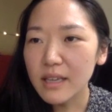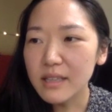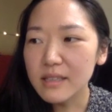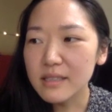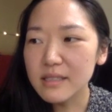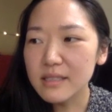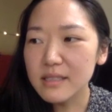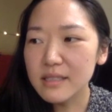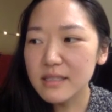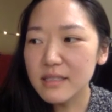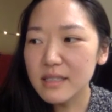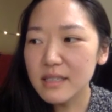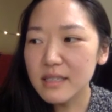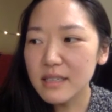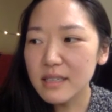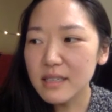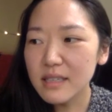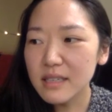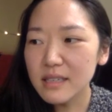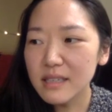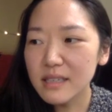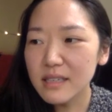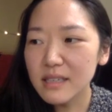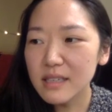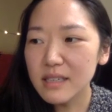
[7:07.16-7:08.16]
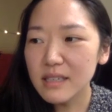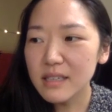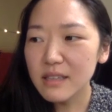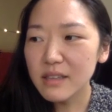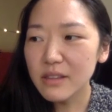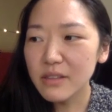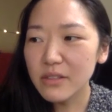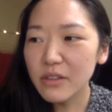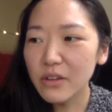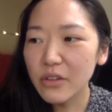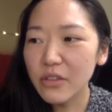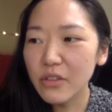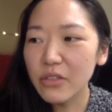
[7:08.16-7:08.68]
it's the
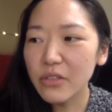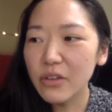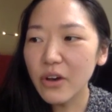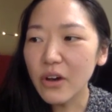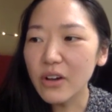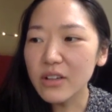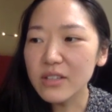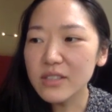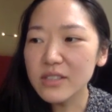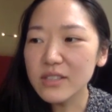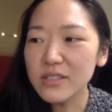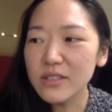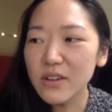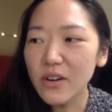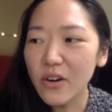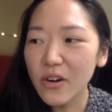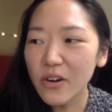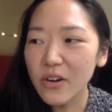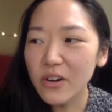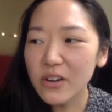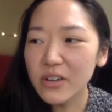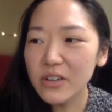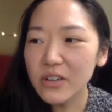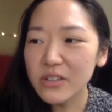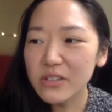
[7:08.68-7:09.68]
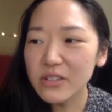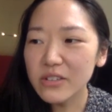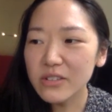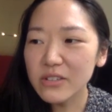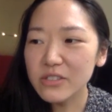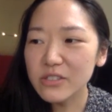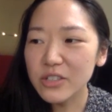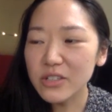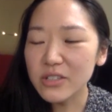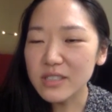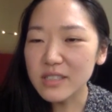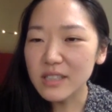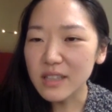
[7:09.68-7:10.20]
the thoughts are
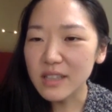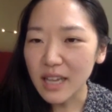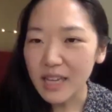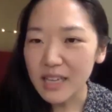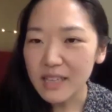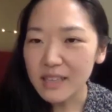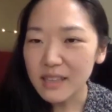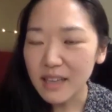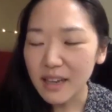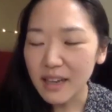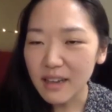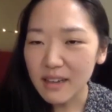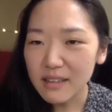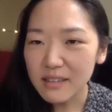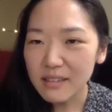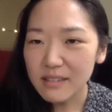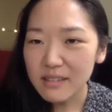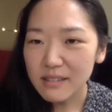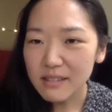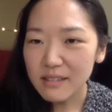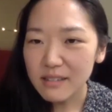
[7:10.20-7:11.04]
just like that